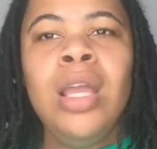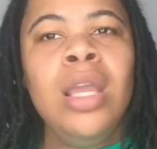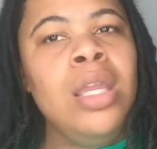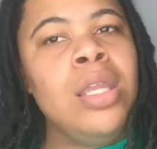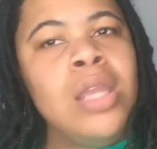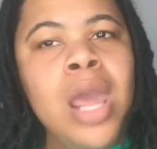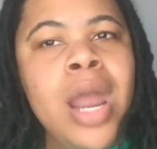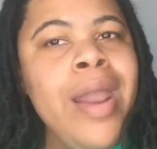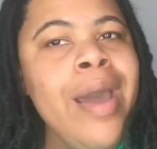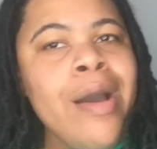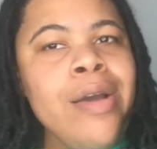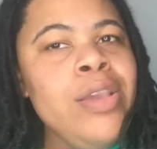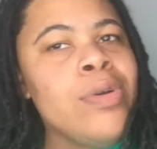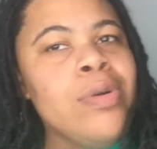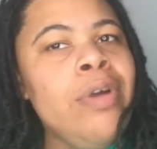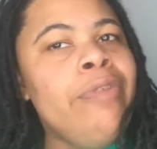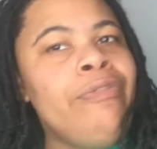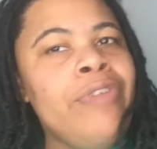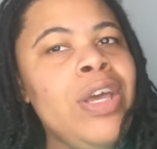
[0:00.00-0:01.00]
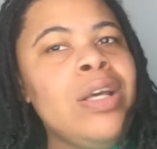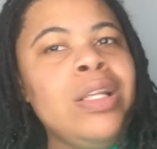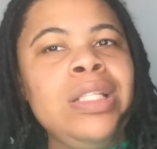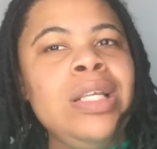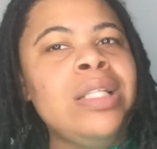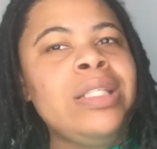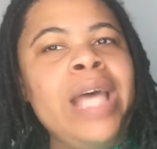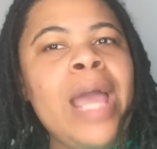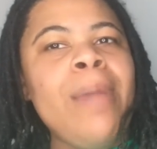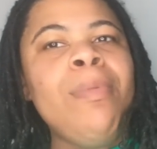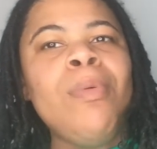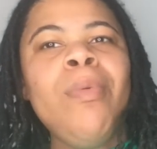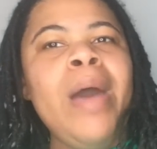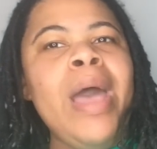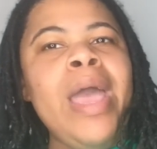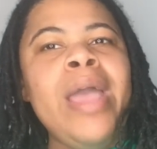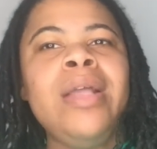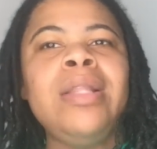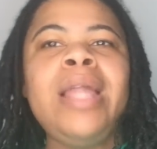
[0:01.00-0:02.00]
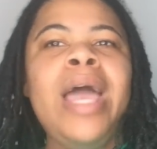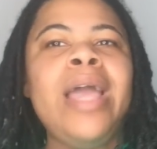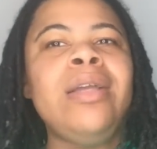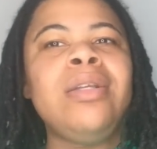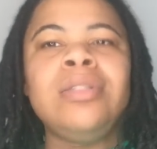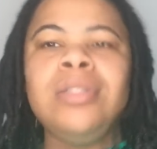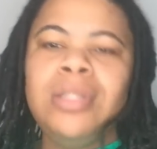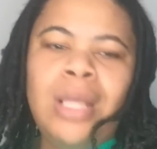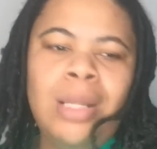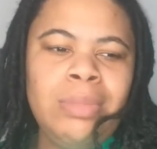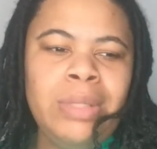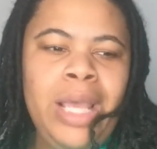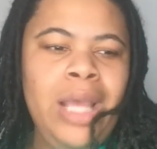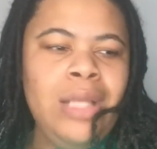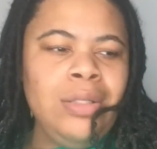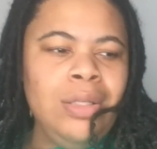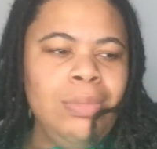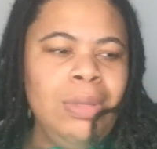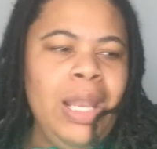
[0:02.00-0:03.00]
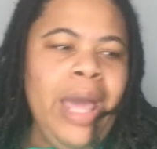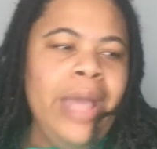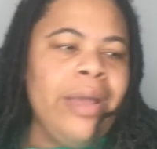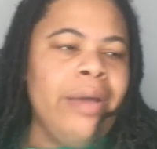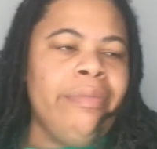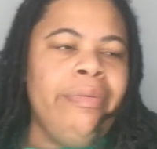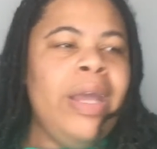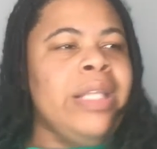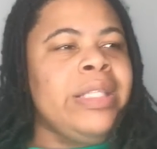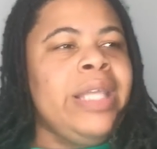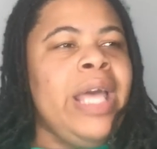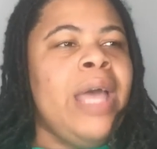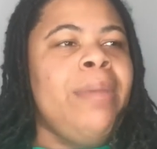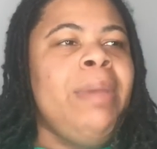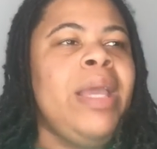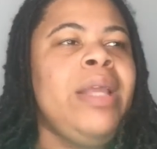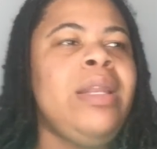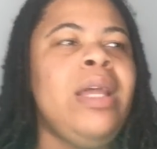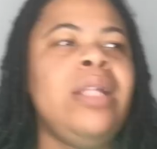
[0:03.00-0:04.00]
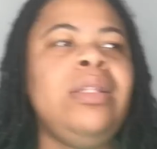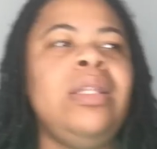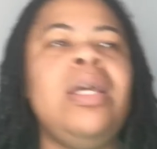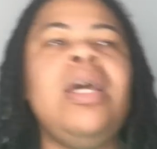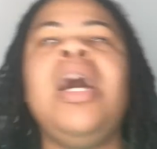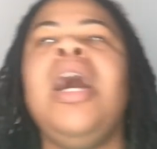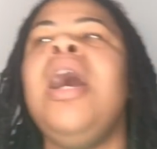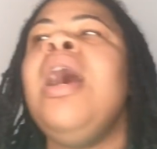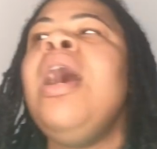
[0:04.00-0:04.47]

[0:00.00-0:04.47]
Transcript: You know, you will feel some type of way. Like, sometimes you'll be like, a FaceTime ain't nothing.